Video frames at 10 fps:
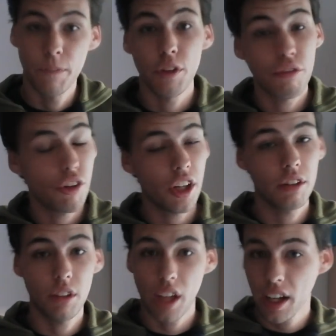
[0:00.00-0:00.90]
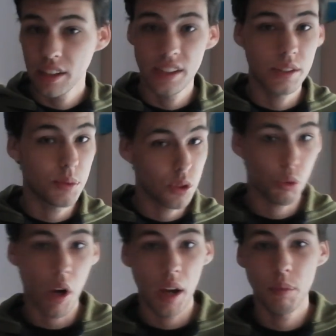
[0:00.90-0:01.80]
Don't forget to like,
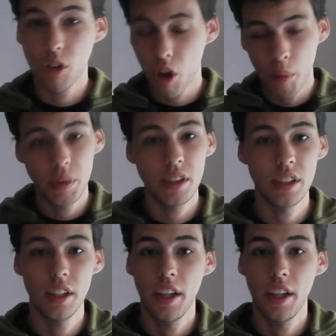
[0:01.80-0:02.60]
subscribe, comment,